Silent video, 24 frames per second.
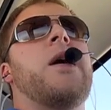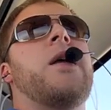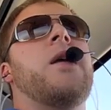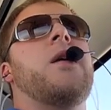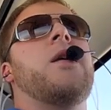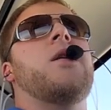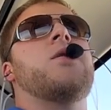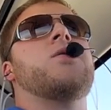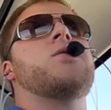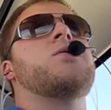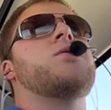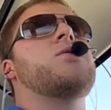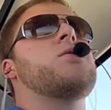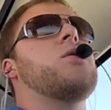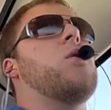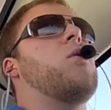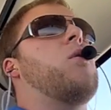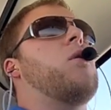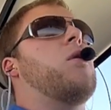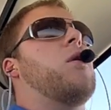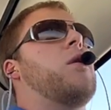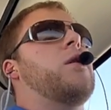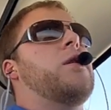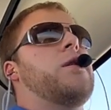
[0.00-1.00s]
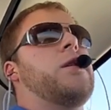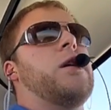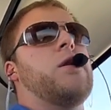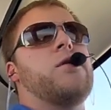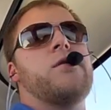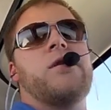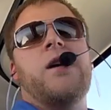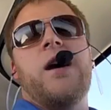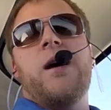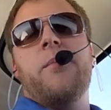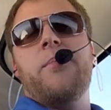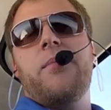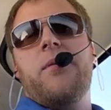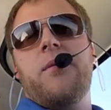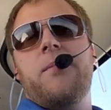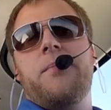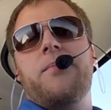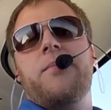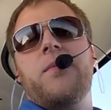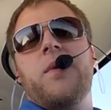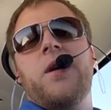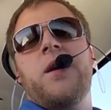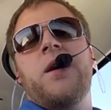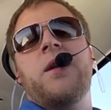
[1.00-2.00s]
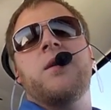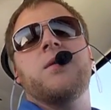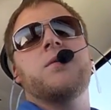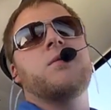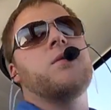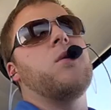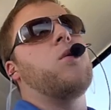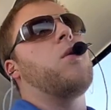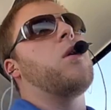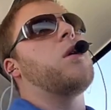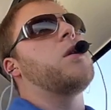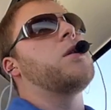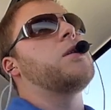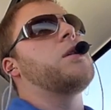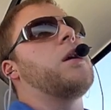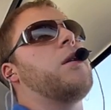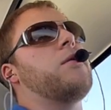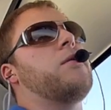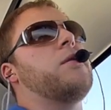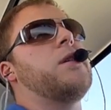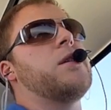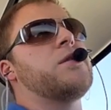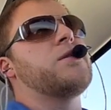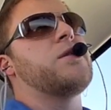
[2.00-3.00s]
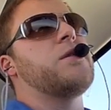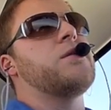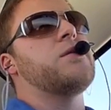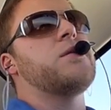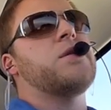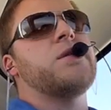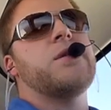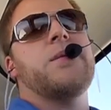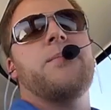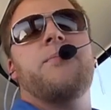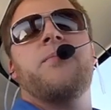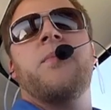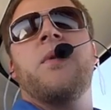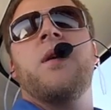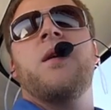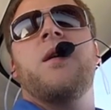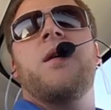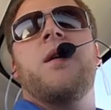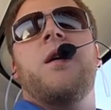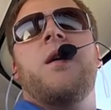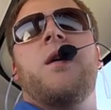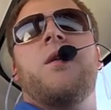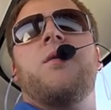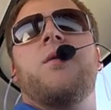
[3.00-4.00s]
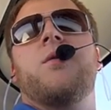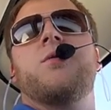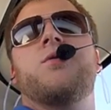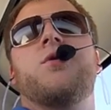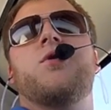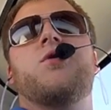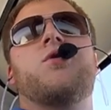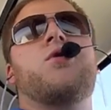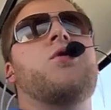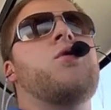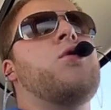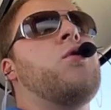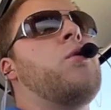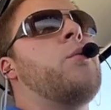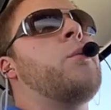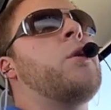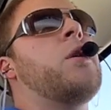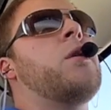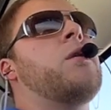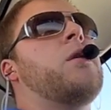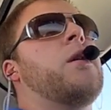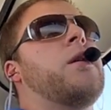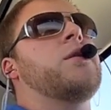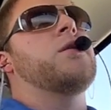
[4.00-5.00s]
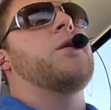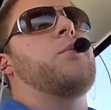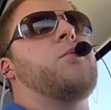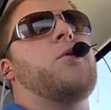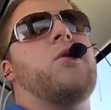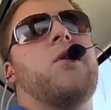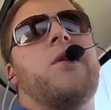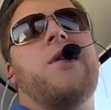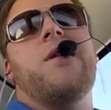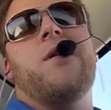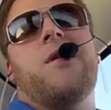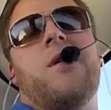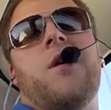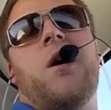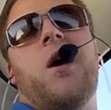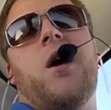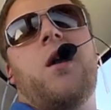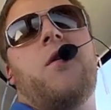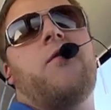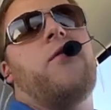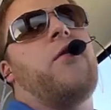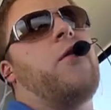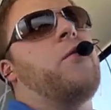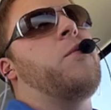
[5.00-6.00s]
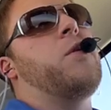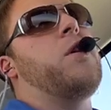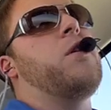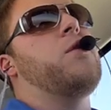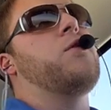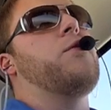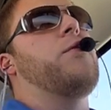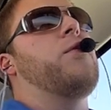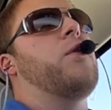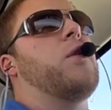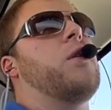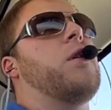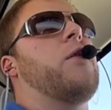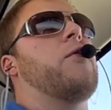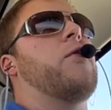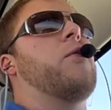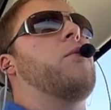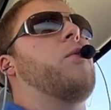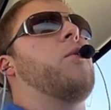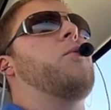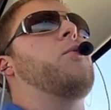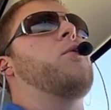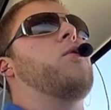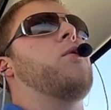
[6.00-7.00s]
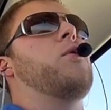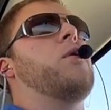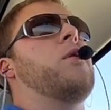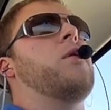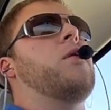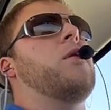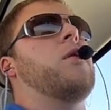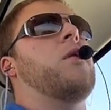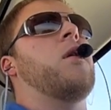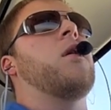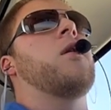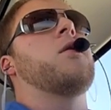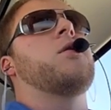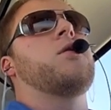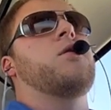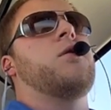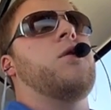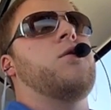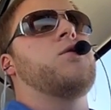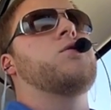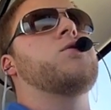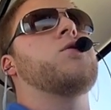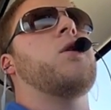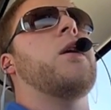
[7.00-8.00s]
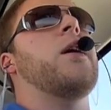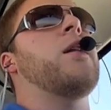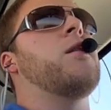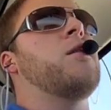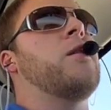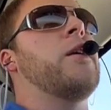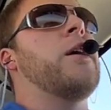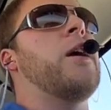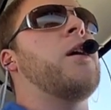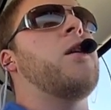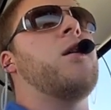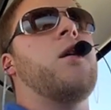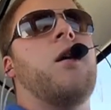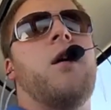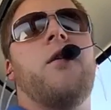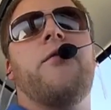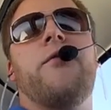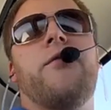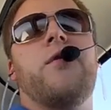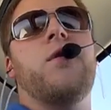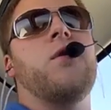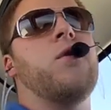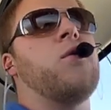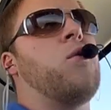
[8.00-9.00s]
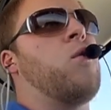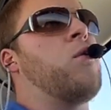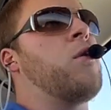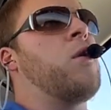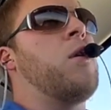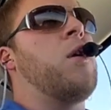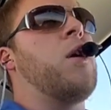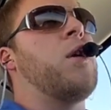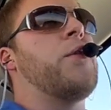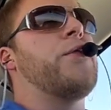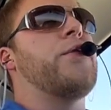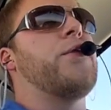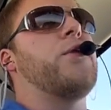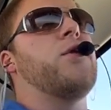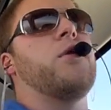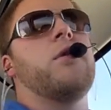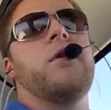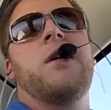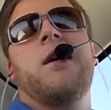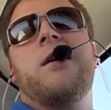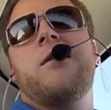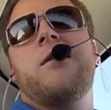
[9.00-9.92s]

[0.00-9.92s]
it is so hard to tell depth. It is so hard to tell distance. There's just too many things at play at night for me to feel comfortable pulling or to try to land off field or on field